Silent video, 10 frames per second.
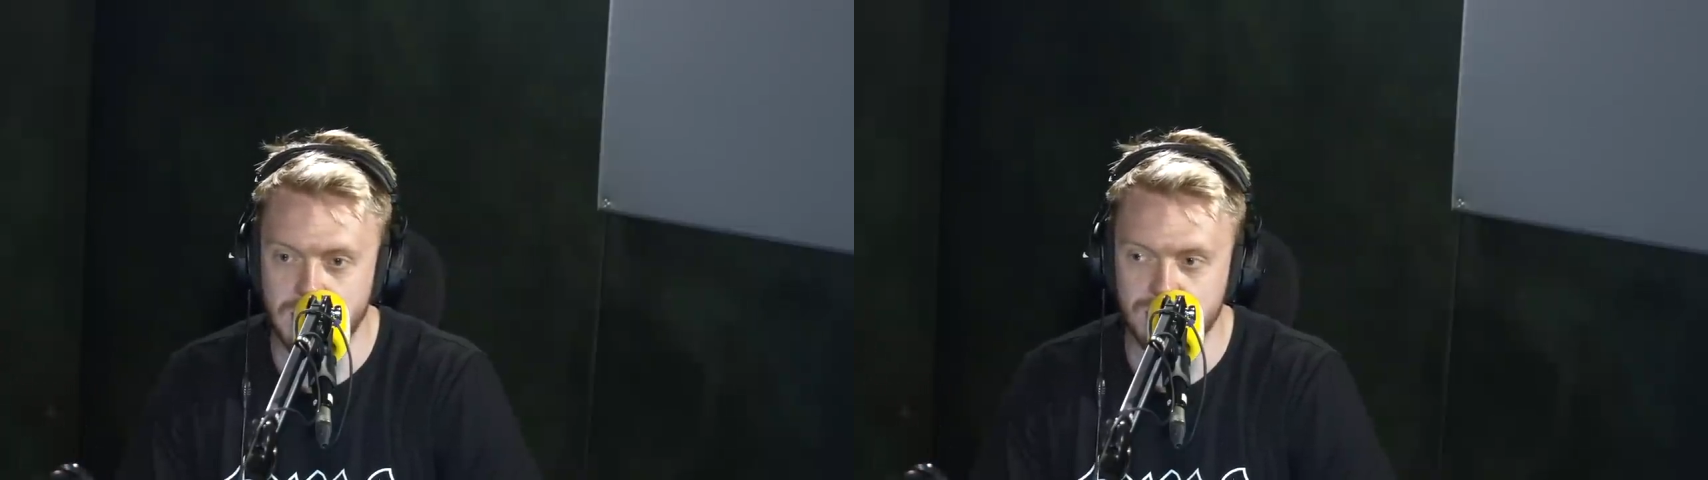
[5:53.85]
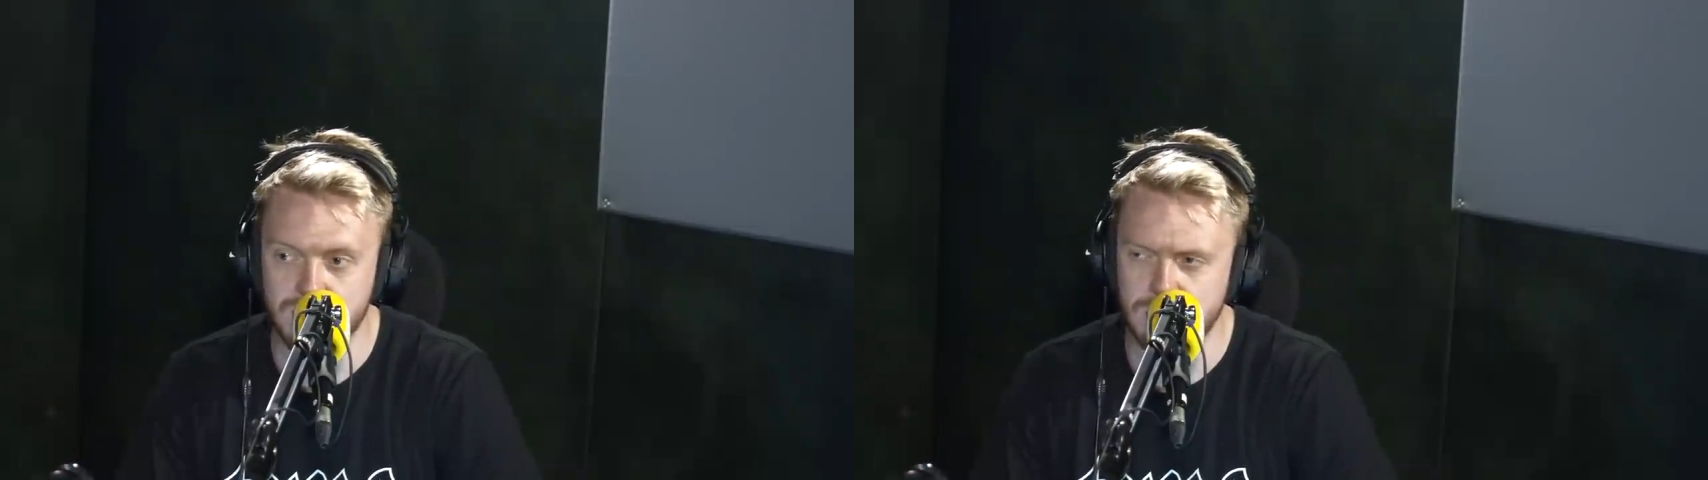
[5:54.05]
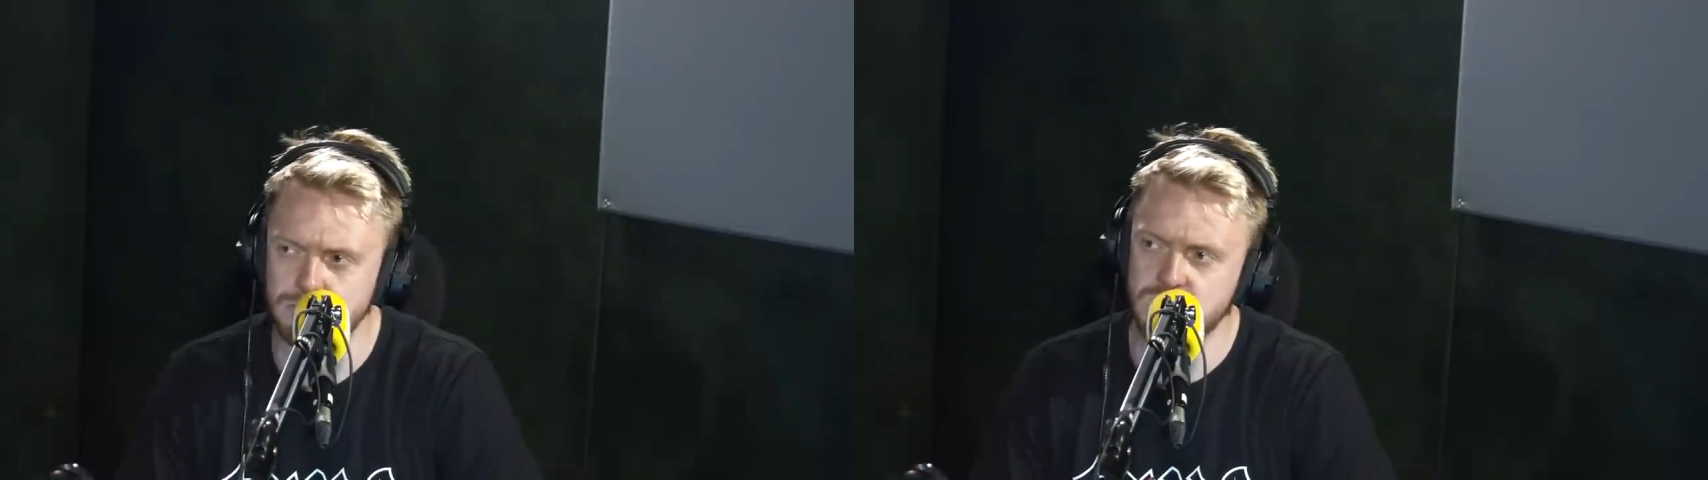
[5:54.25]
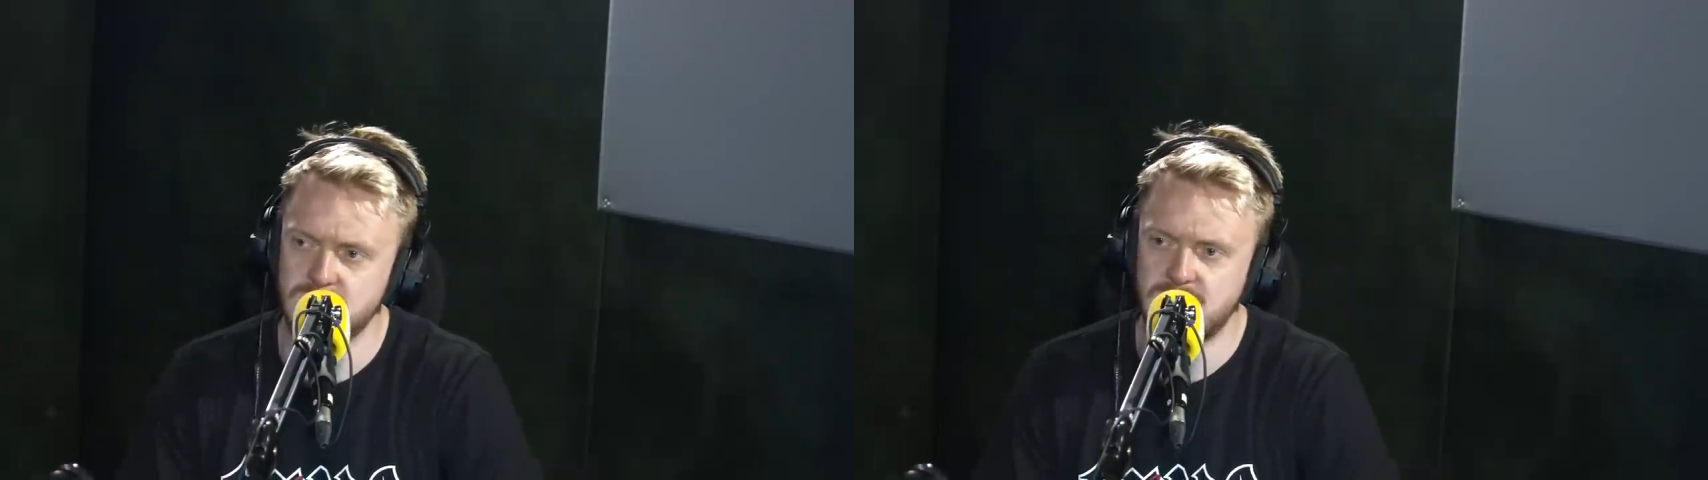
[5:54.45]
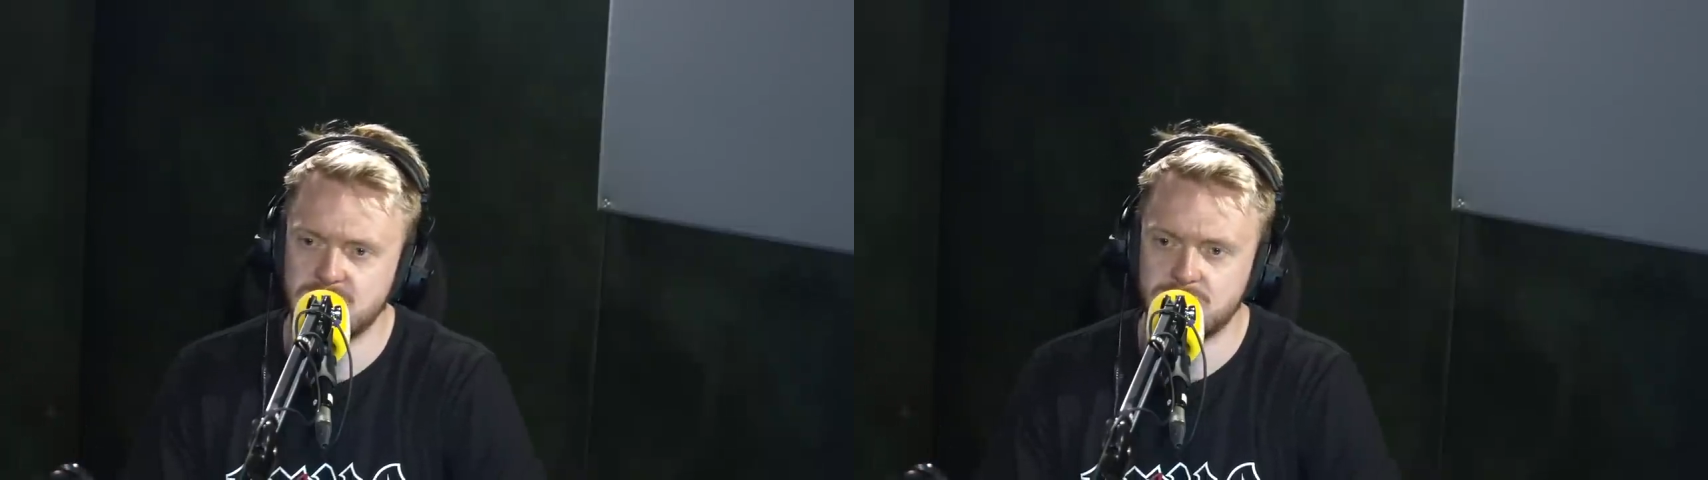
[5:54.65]
I was like, is
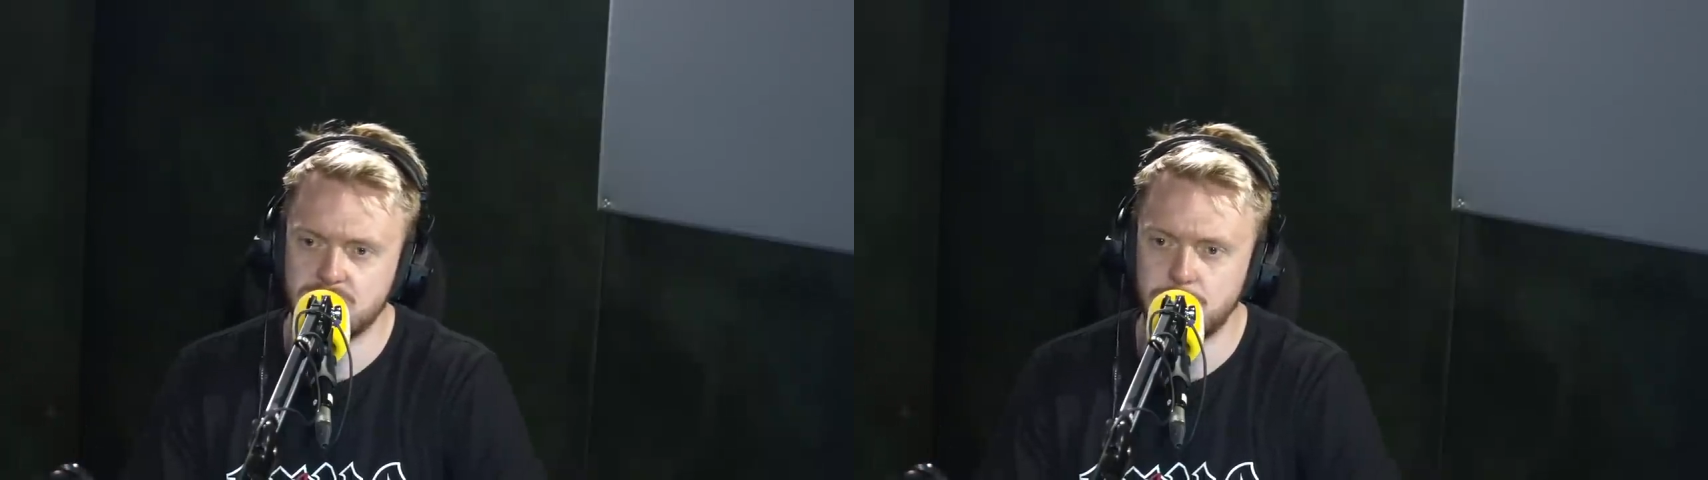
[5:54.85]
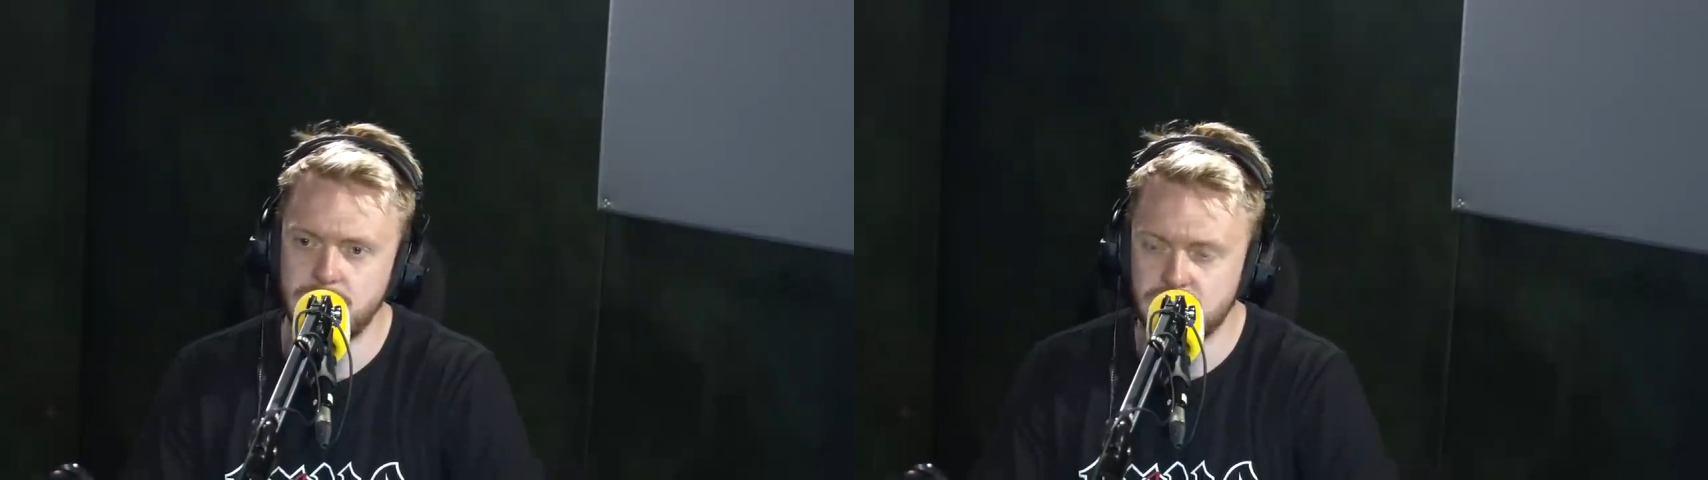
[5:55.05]
he listening to me?